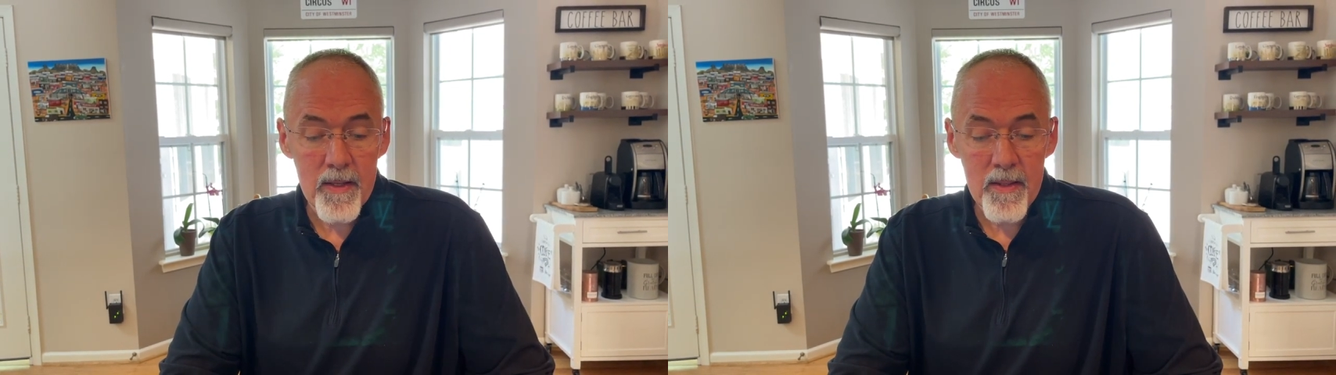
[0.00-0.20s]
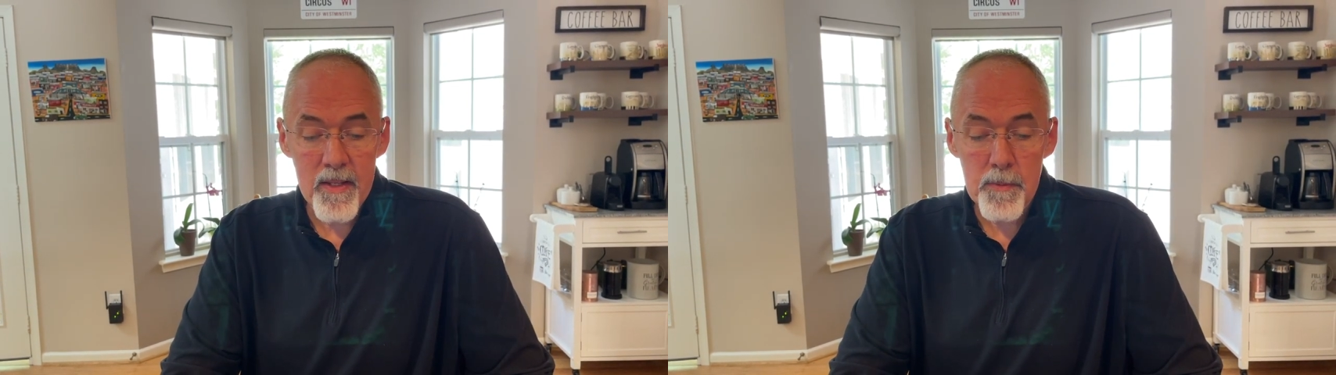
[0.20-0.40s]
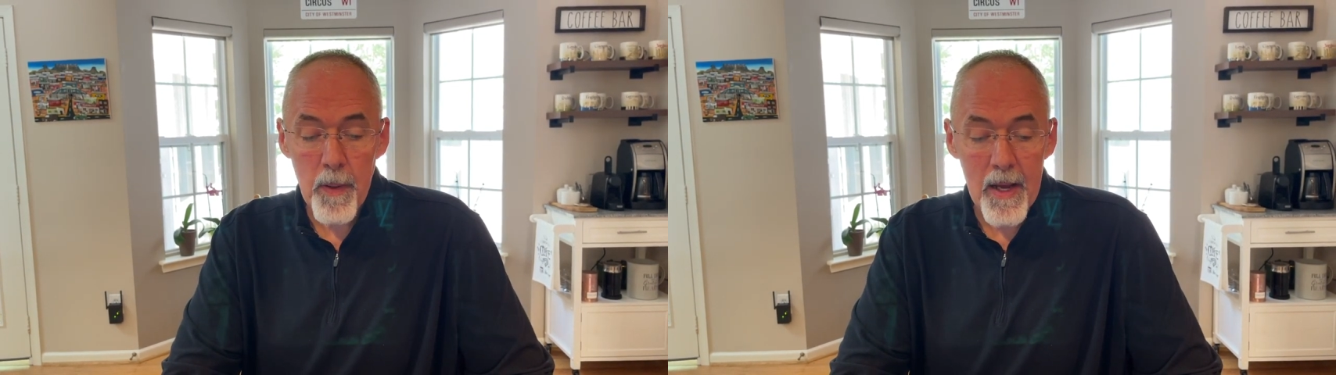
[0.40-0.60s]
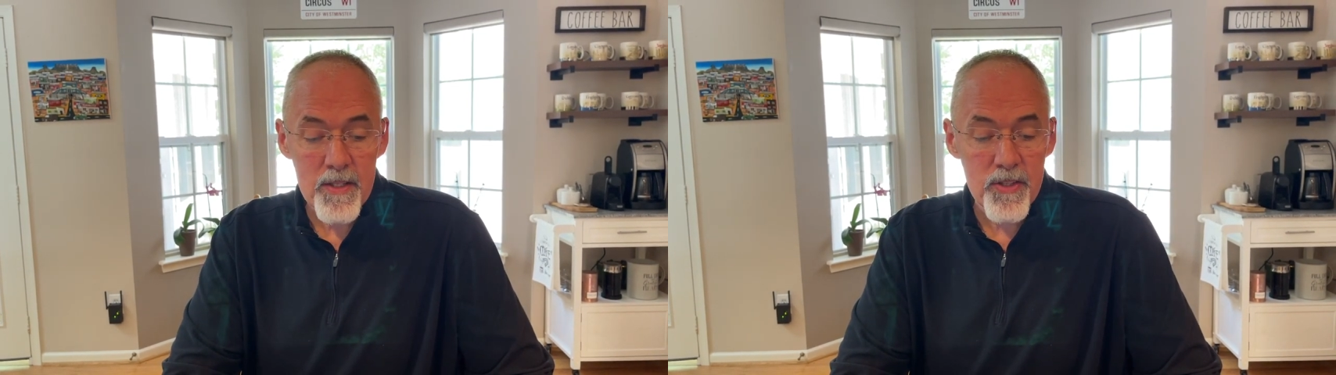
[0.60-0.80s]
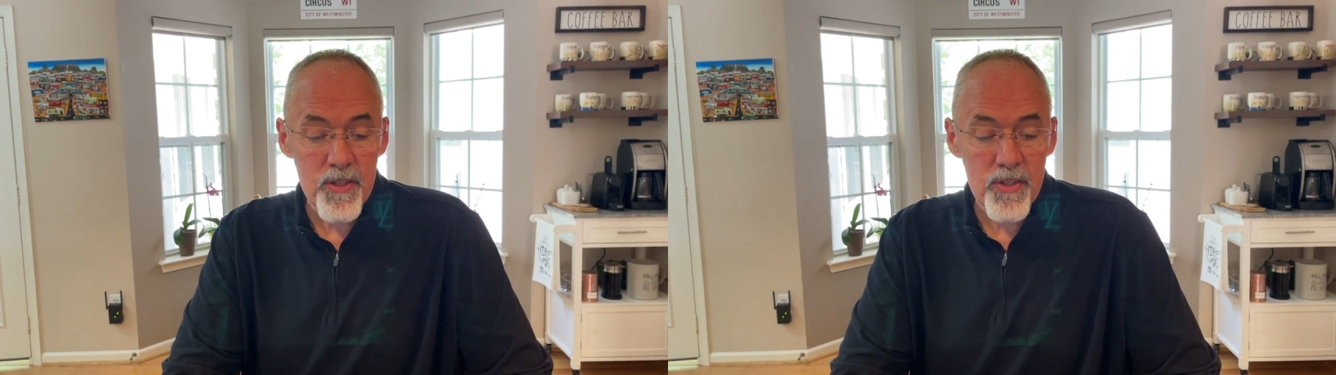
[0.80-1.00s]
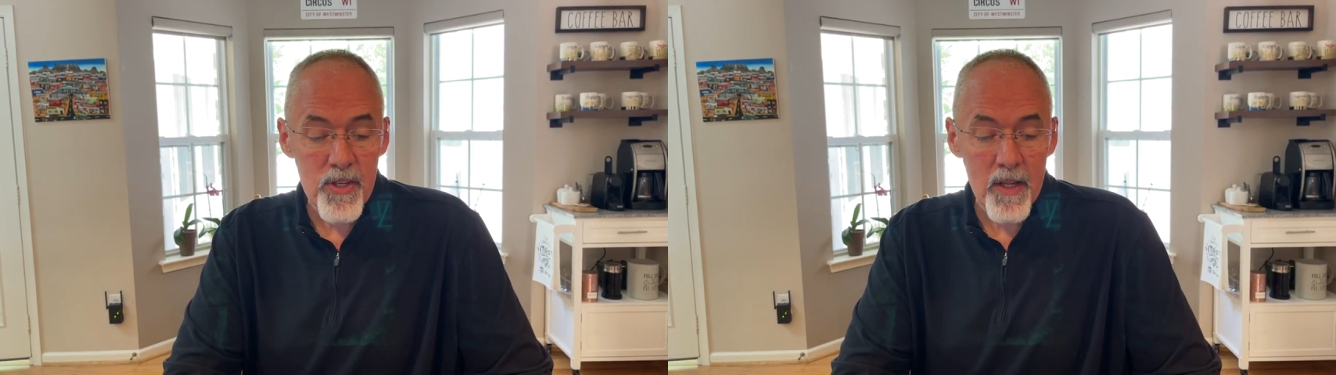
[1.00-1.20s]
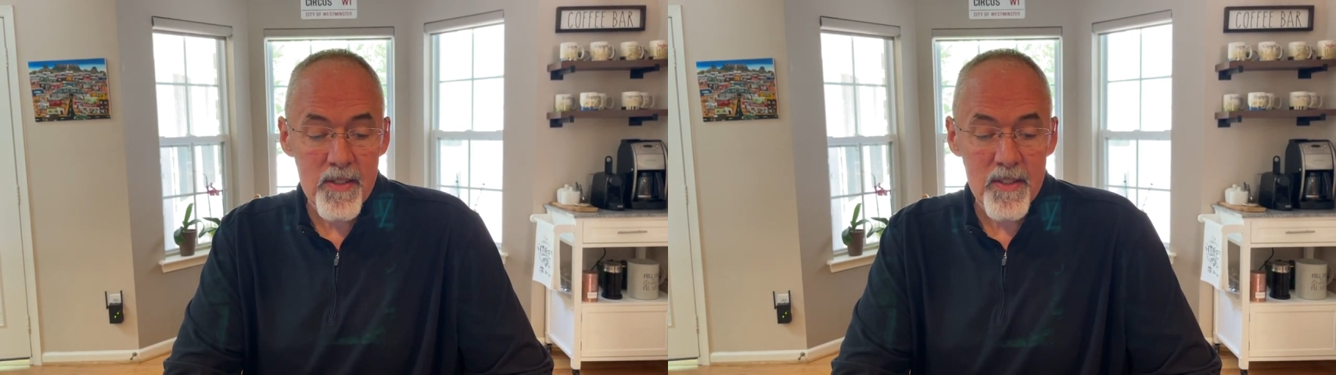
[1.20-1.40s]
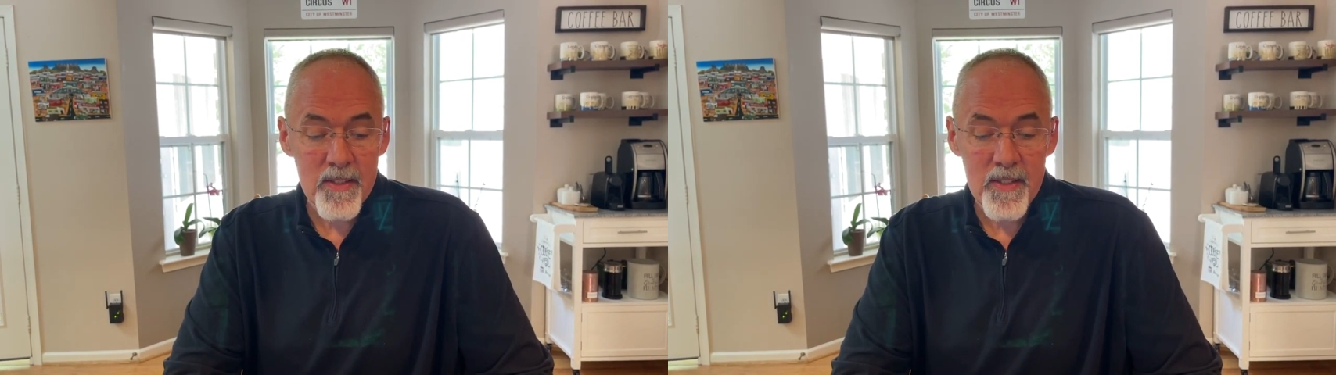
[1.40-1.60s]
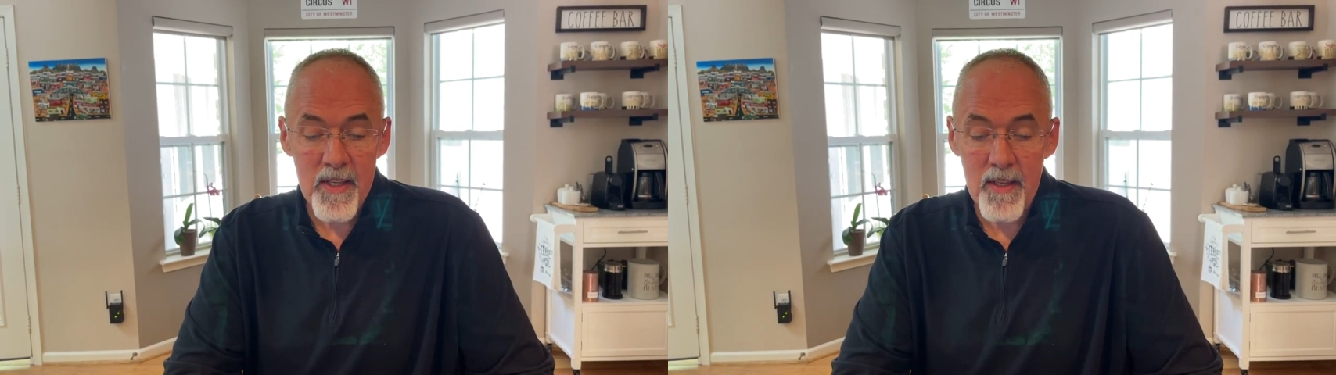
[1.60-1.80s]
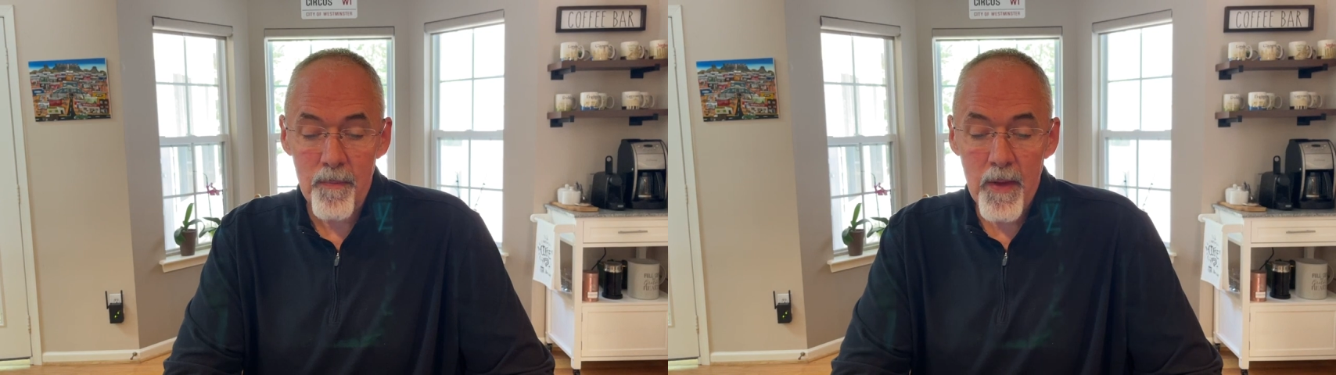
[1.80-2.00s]
this passage in John
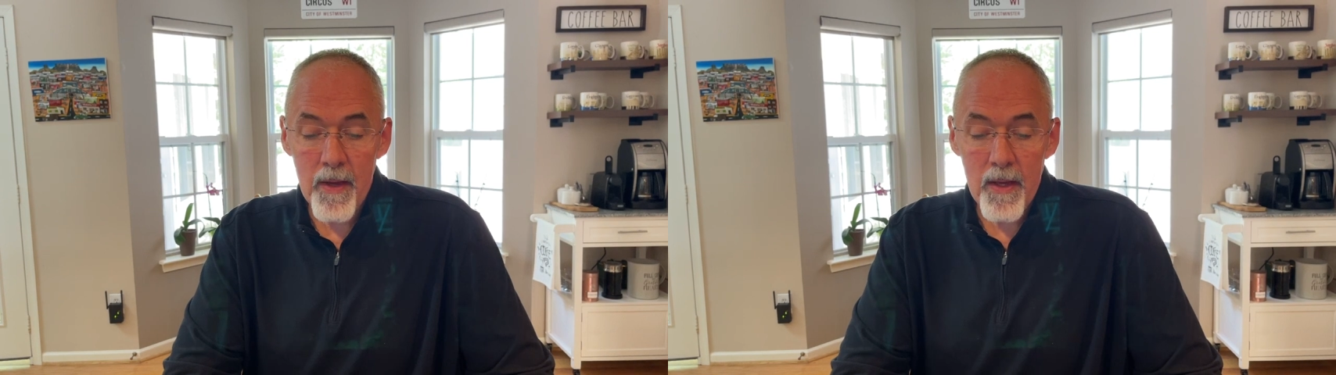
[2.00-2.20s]
16,